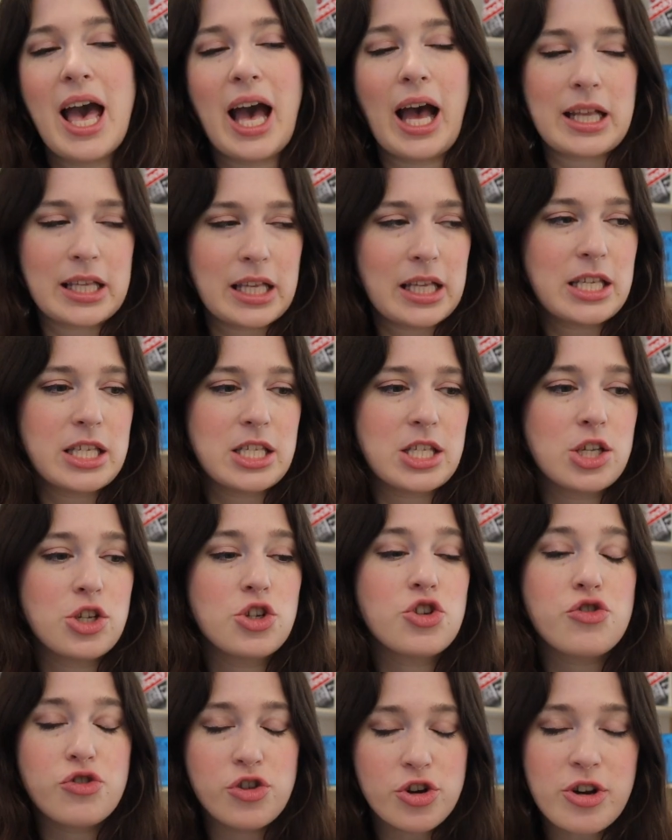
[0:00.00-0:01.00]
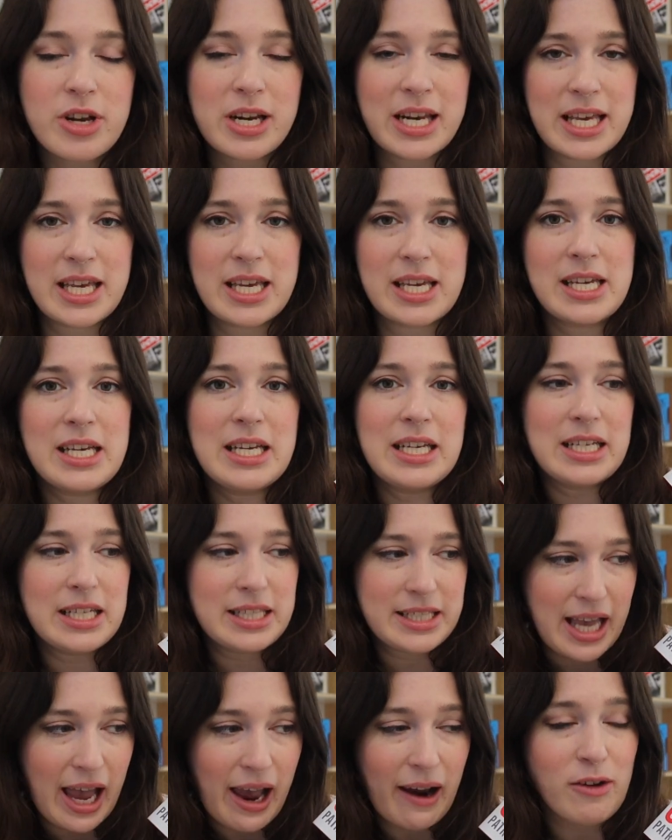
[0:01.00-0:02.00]
And it is truly
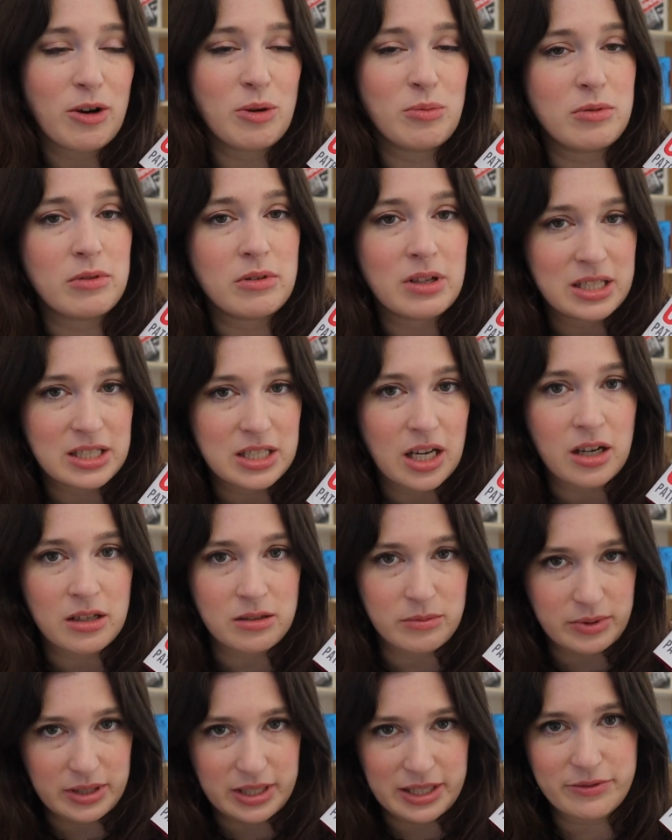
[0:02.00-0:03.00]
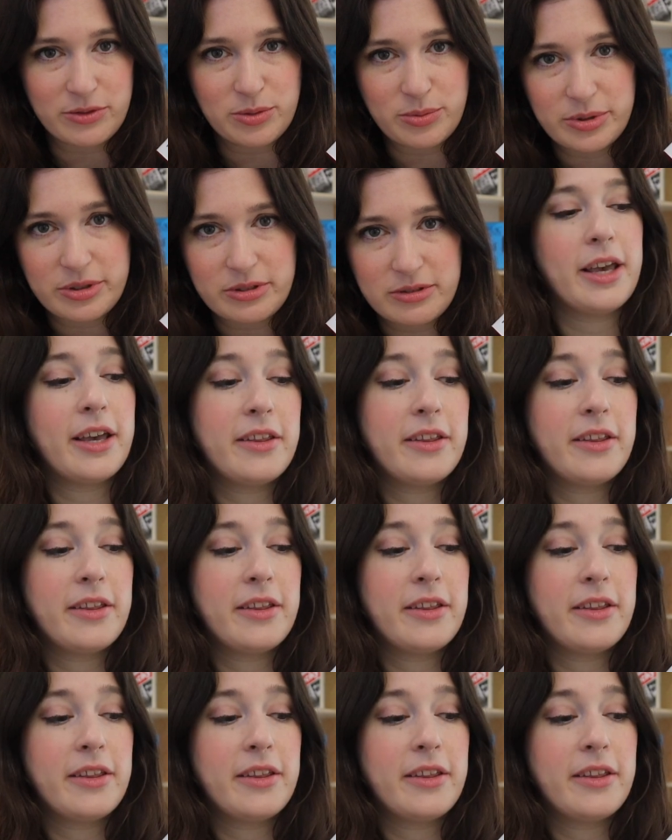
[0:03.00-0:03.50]
terrible and unbelievable.